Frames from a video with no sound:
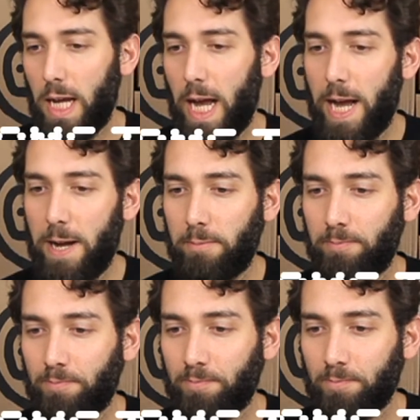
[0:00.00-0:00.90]

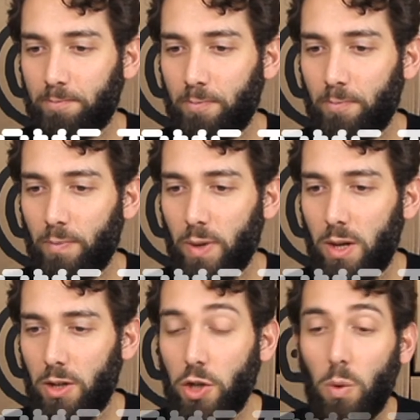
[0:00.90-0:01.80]
Um,
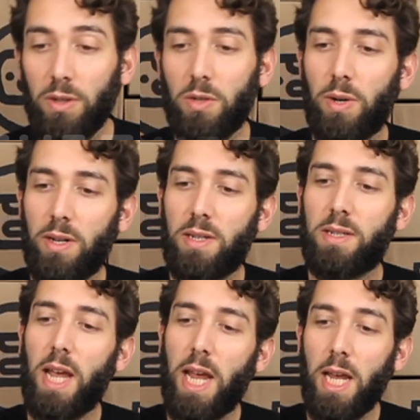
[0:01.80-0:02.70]
you also wanted to
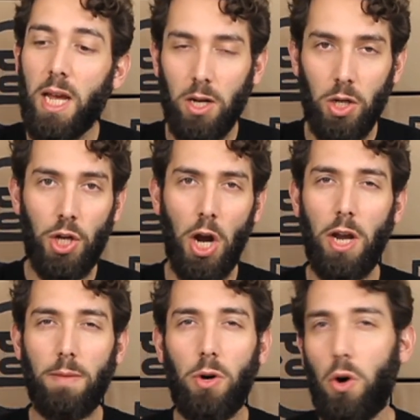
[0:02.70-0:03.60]
say
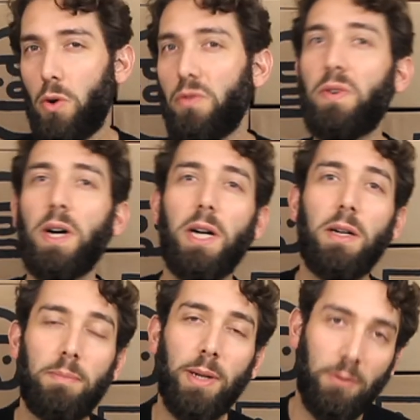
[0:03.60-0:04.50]
game
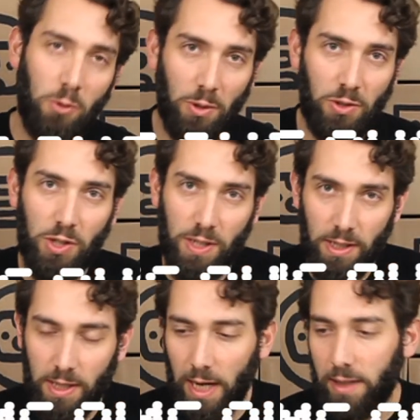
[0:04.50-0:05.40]
over, but of course just
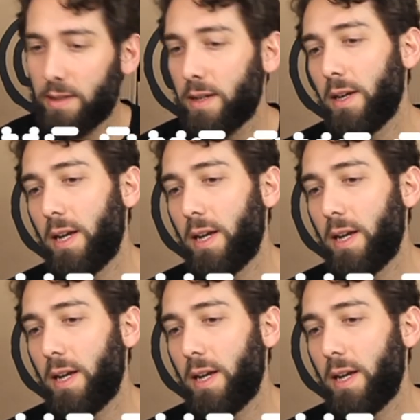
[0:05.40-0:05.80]
in text.